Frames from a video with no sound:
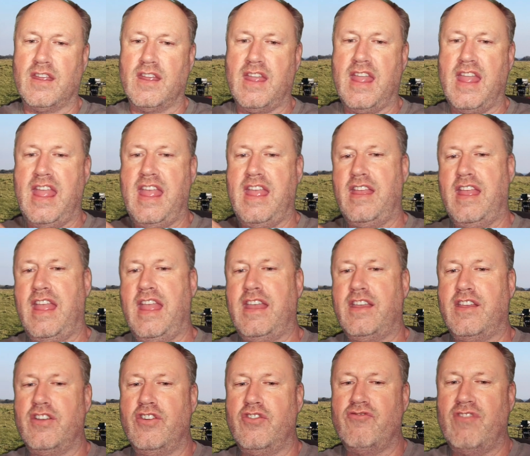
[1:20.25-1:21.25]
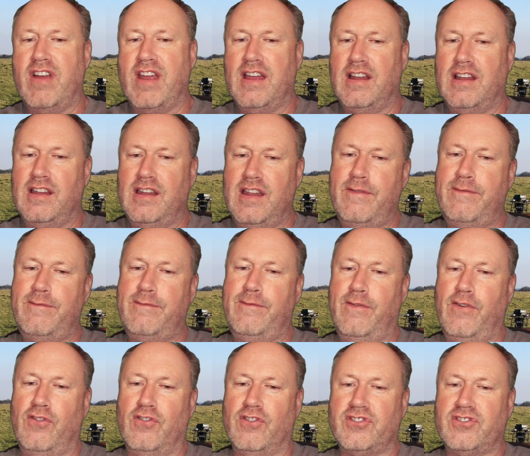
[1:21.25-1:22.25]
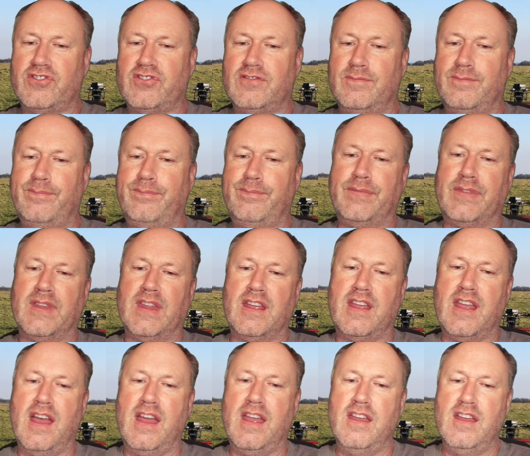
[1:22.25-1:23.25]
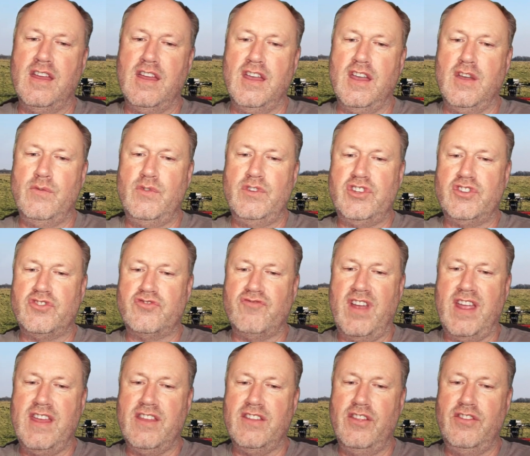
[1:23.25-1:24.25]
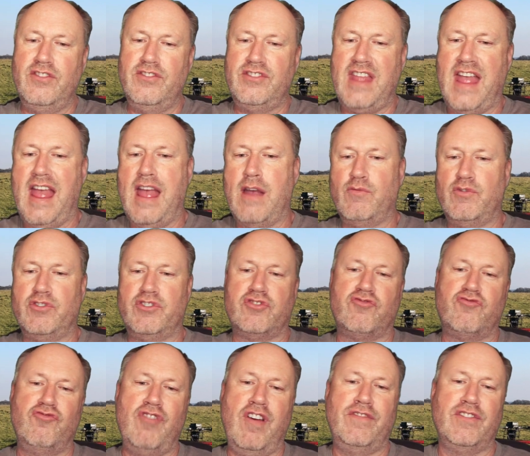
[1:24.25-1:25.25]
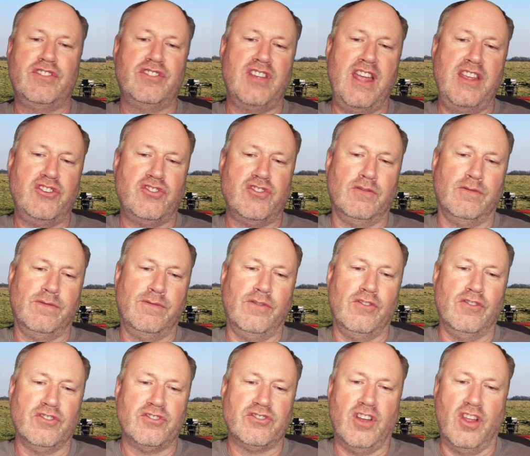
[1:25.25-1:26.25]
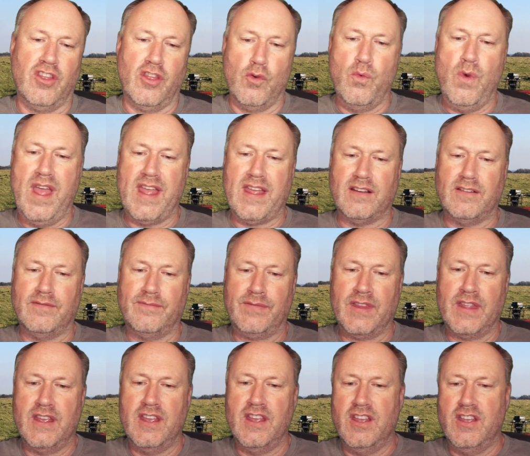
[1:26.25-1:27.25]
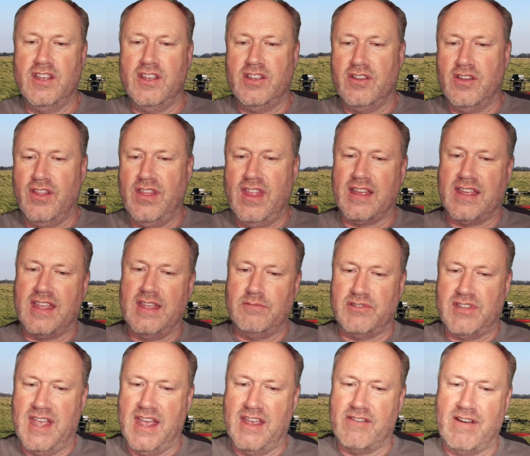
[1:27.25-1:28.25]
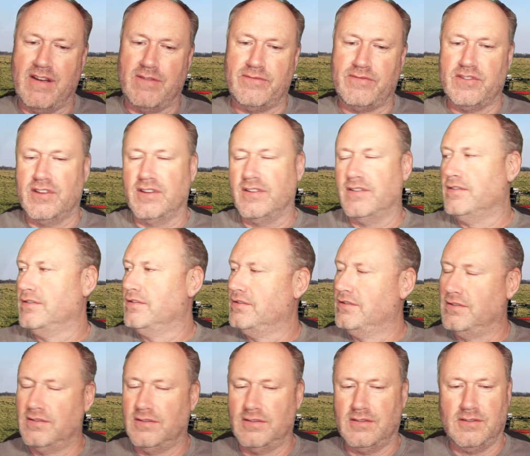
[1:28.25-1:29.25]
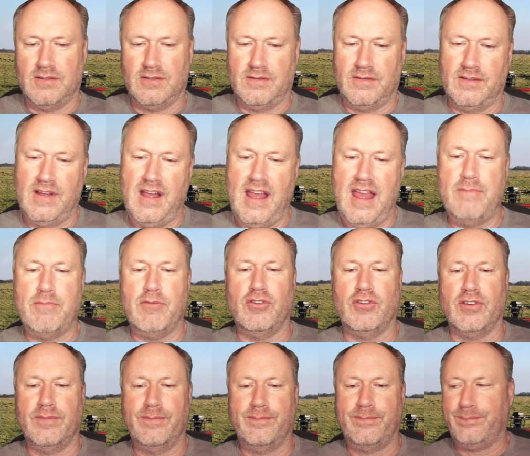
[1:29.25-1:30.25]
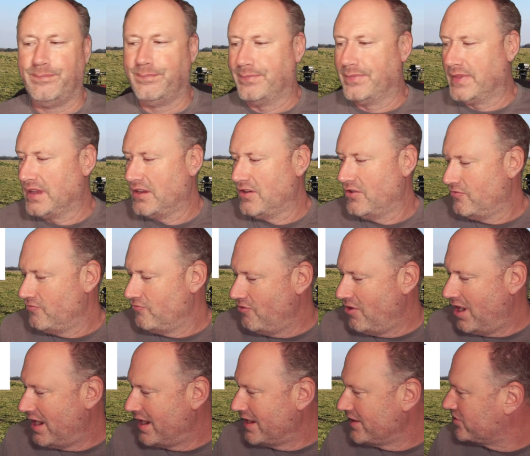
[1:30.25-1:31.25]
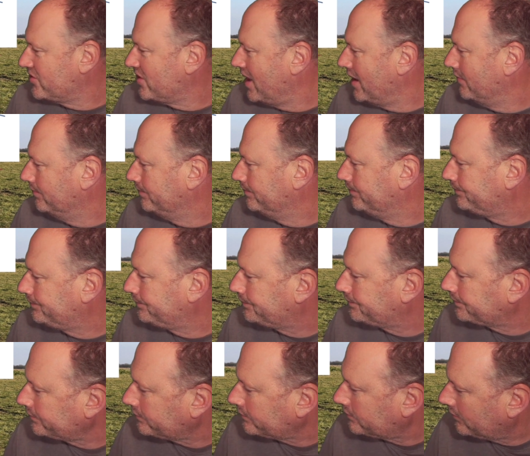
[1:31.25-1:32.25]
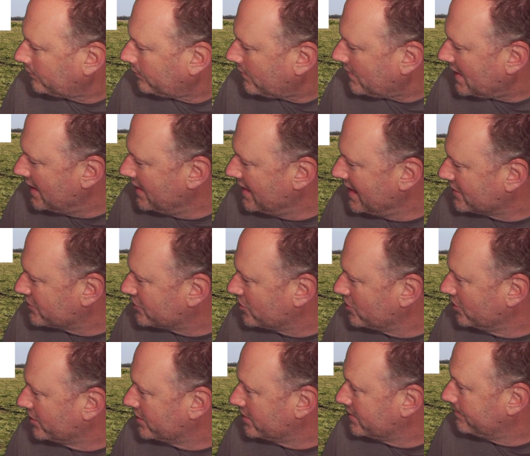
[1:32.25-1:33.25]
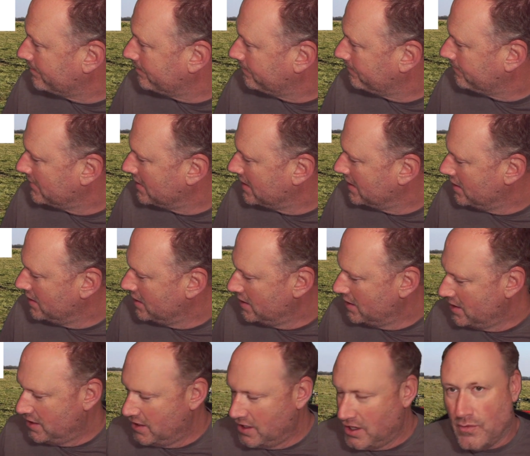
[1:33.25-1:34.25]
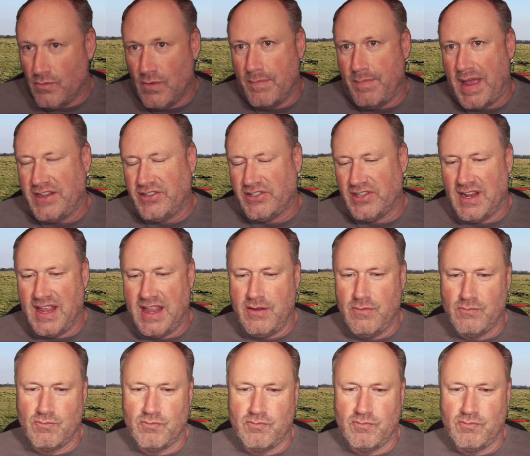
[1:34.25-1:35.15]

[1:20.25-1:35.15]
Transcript: it can create a lift force. Okay, which is greater than downwards gravitational force on the wing, and that keeps the aircraft airborne. Right, so that's good. We basically